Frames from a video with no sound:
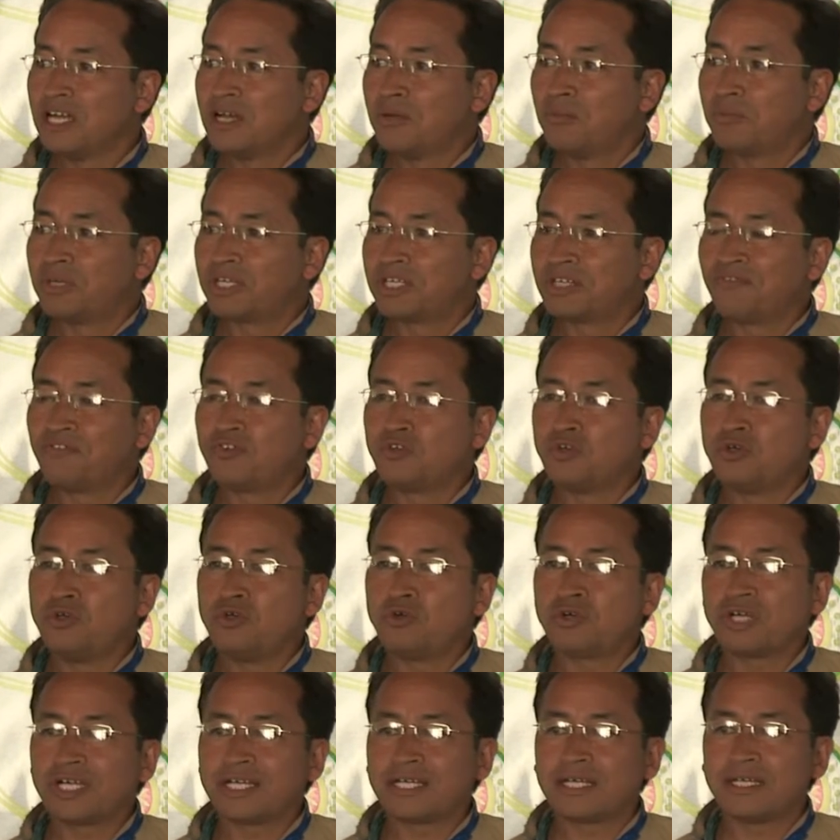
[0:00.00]
But if you
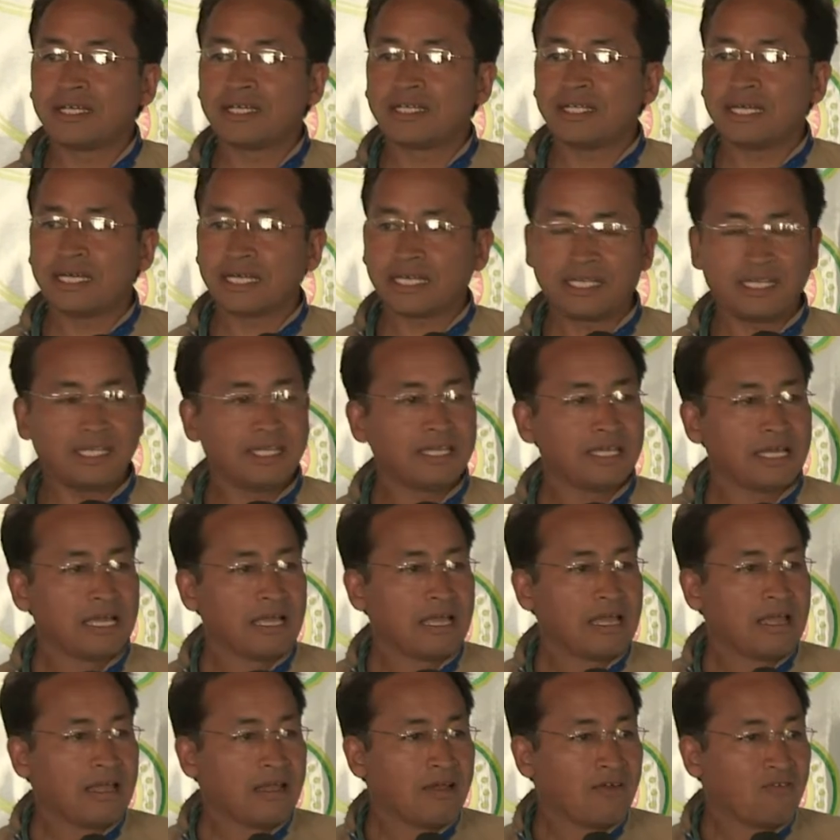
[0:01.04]
look at Ladakhi
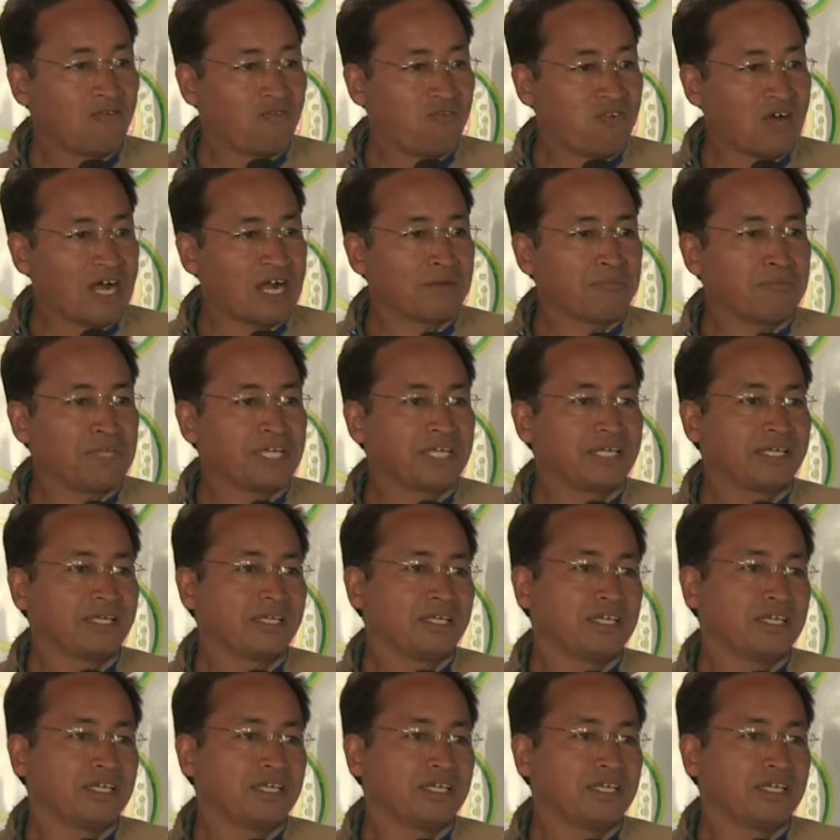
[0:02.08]
farming,